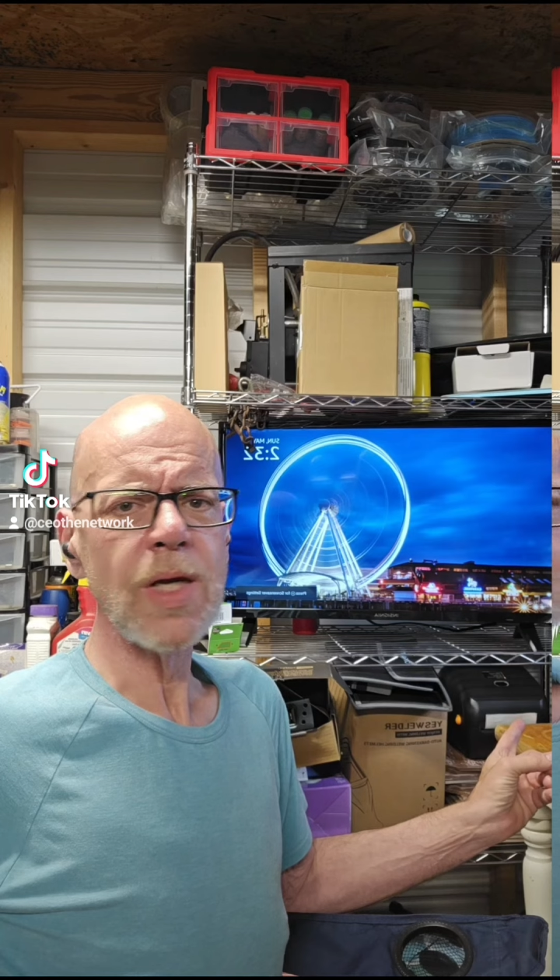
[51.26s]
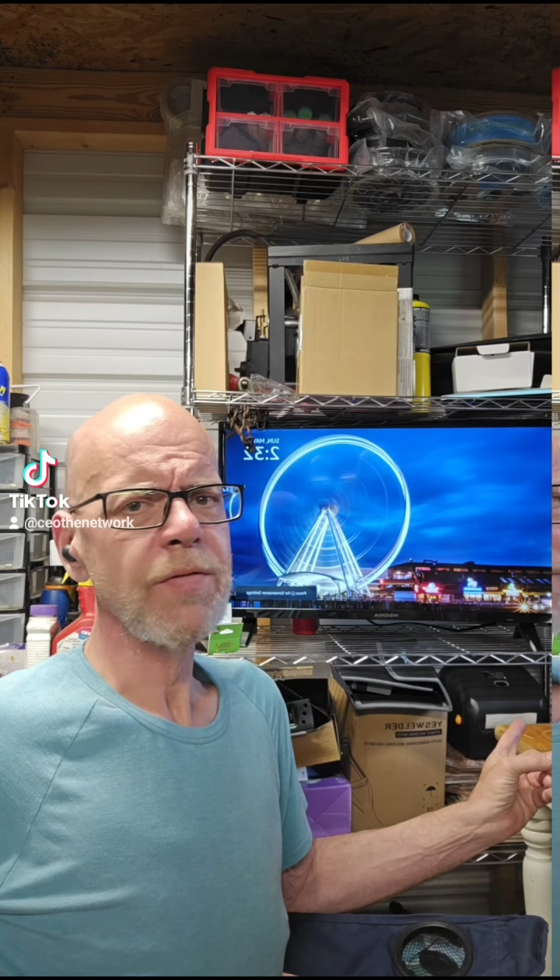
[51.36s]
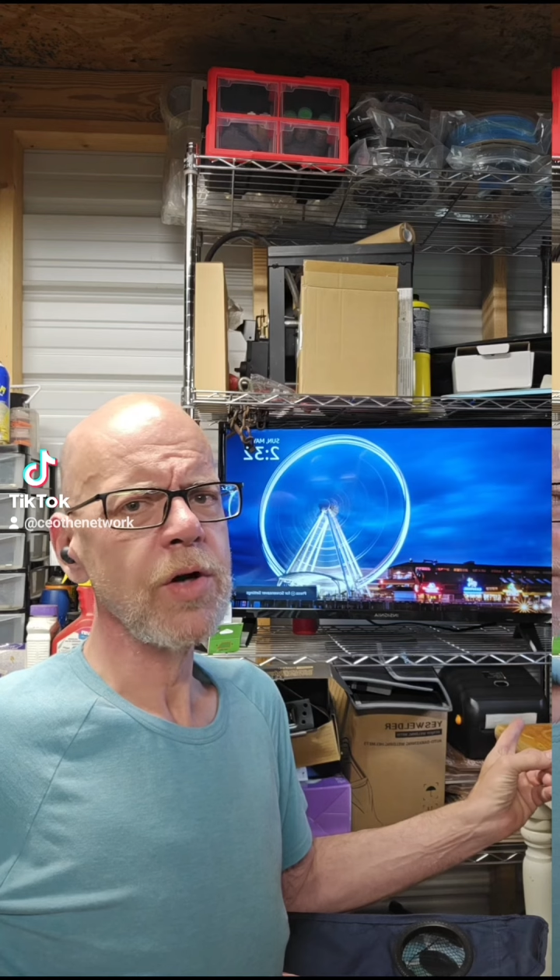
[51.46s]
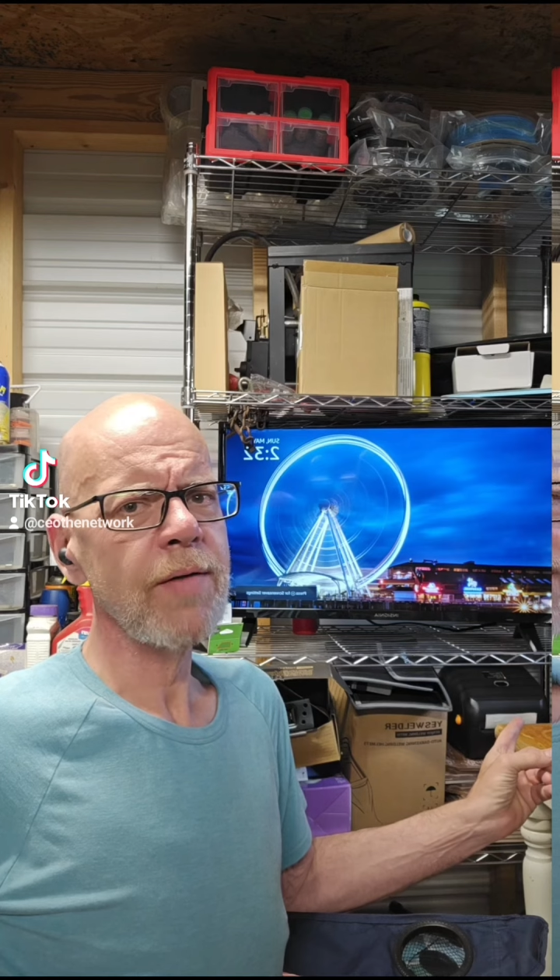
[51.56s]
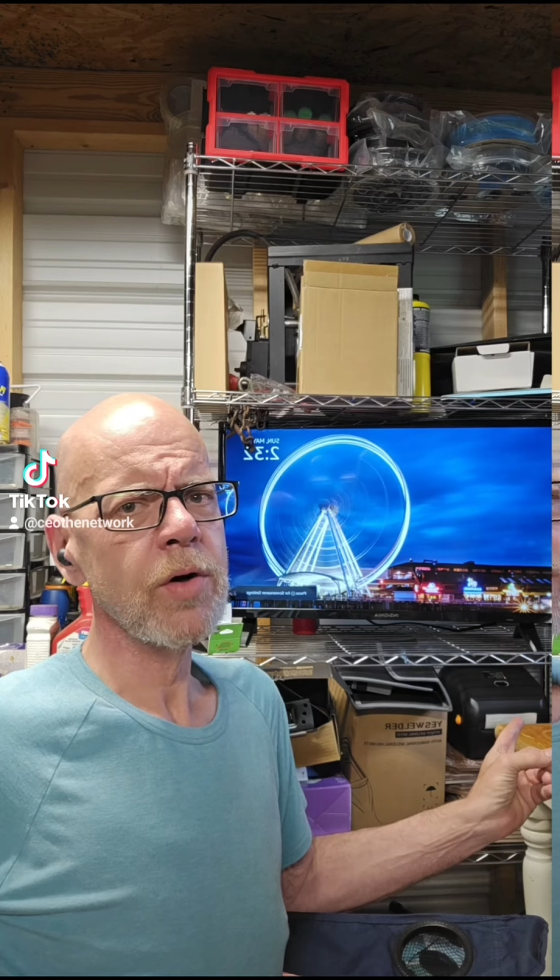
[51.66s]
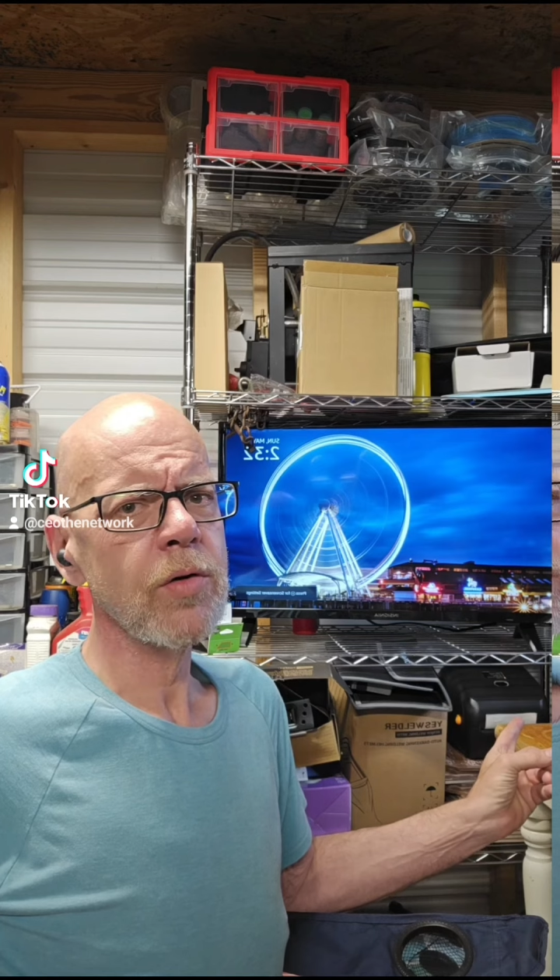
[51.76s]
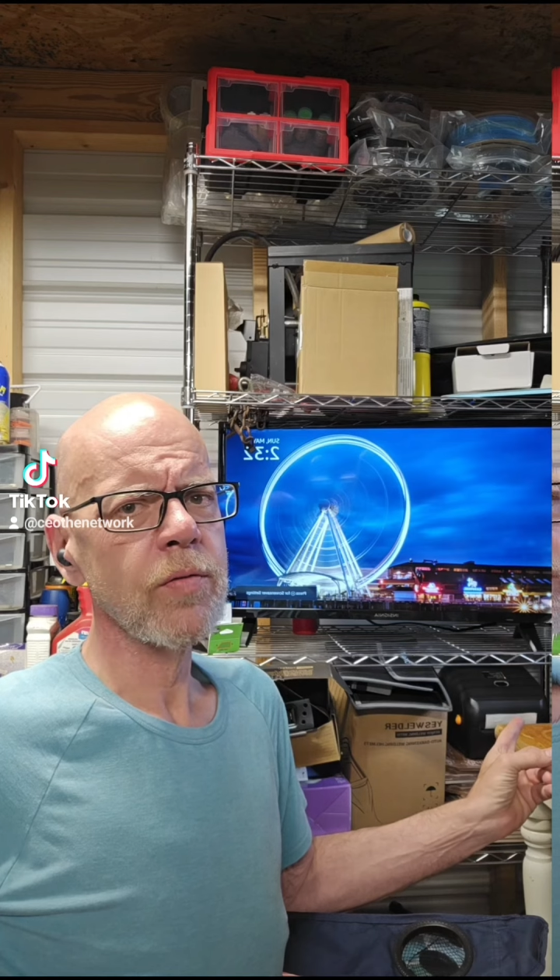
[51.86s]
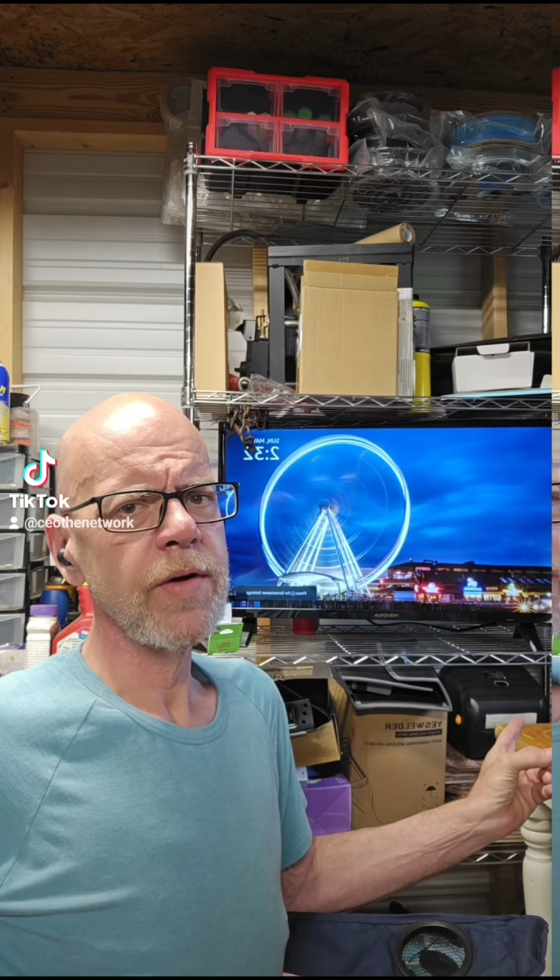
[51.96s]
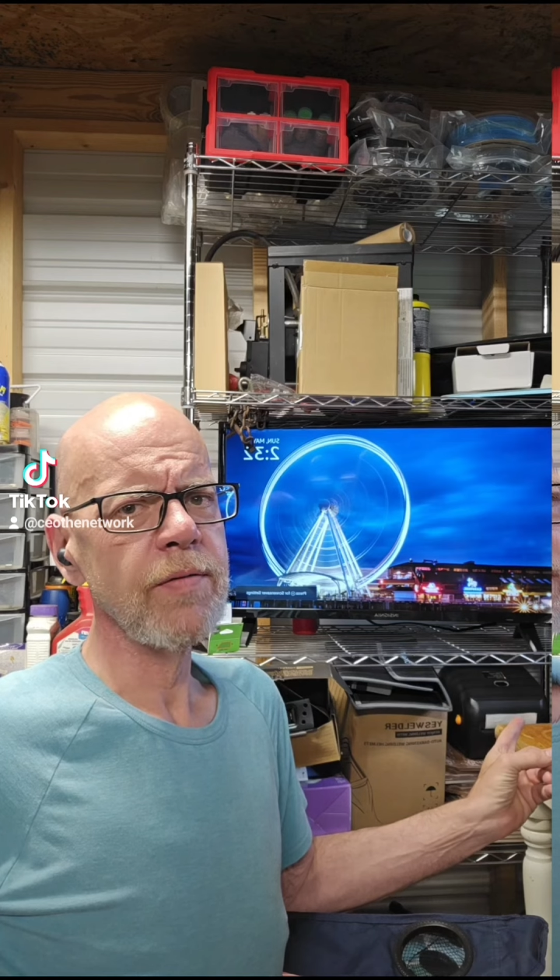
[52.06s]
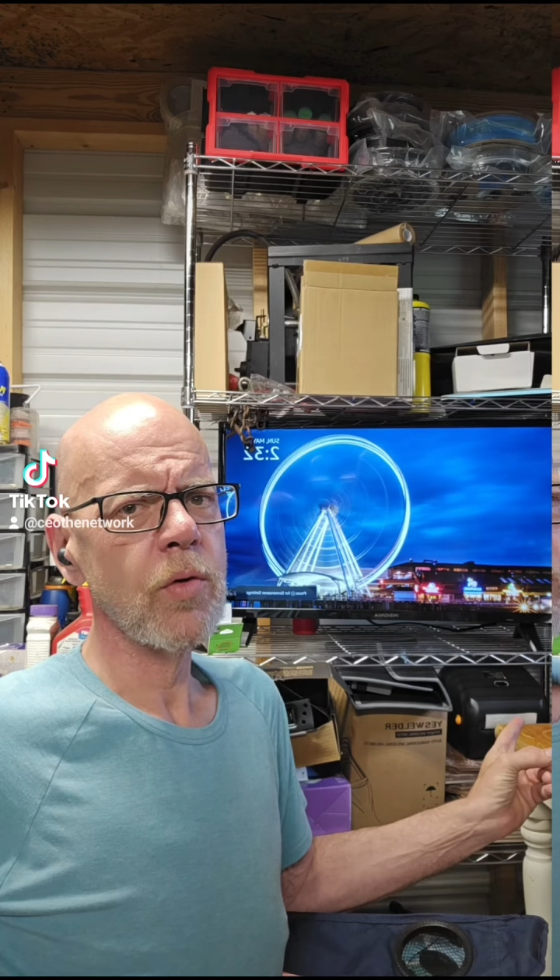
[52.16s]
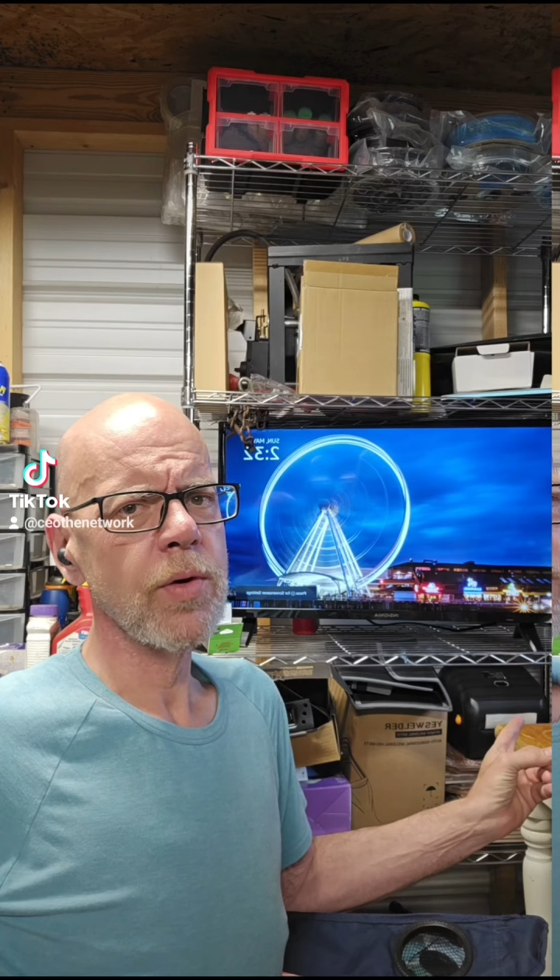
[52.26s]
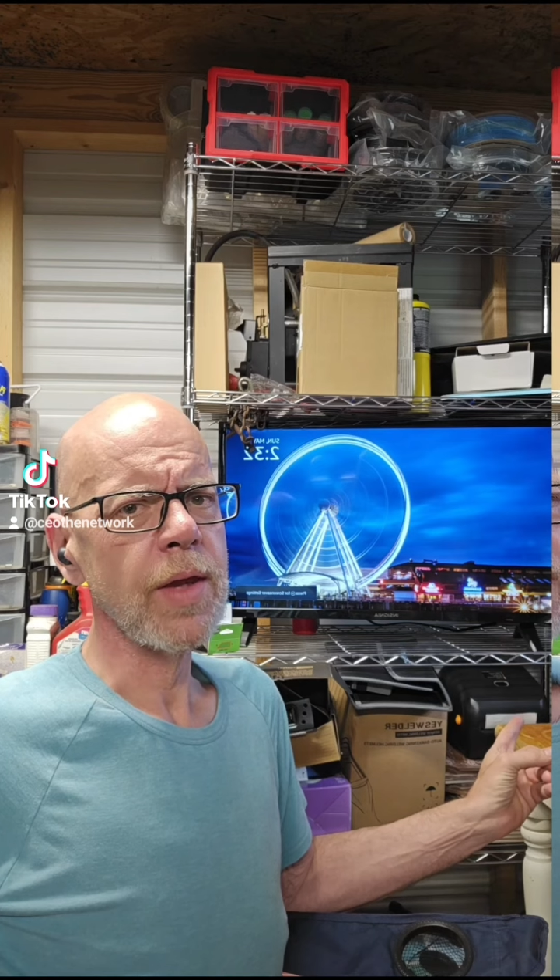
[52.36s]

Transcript: If you haven't heard of Vivor,